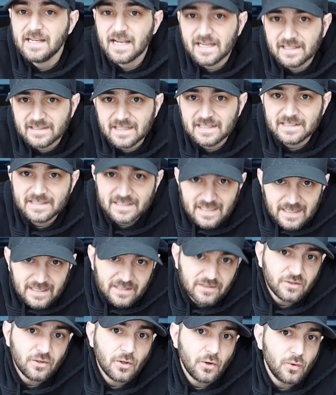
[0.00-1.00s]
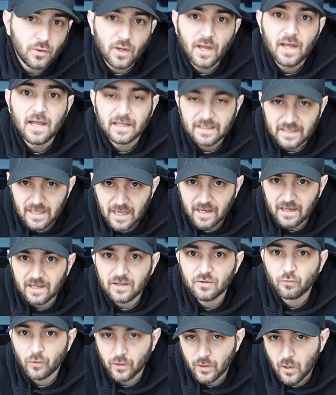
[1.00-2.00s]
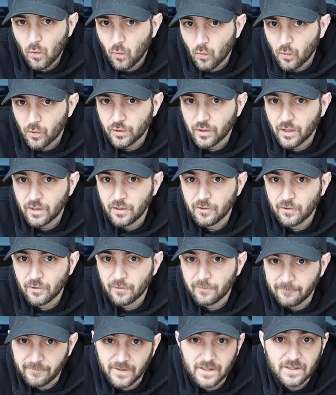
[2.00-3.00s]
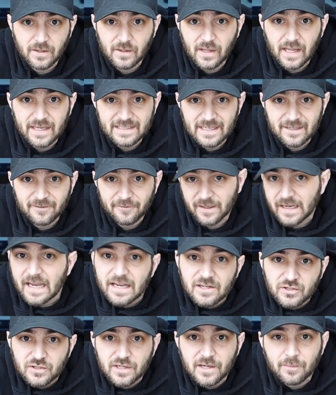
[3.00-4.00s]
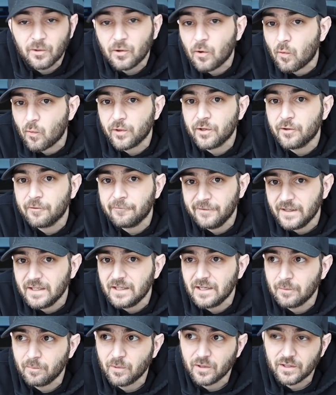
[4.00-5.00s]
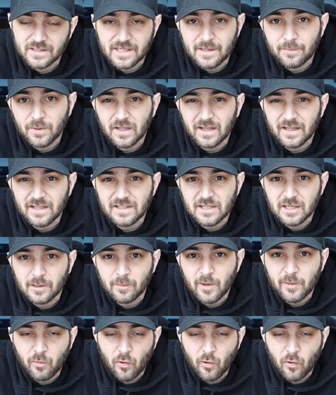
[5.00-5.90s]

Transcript: Yes, a standalone can record your vehicle identification number or your V I N number. Typically, it's going to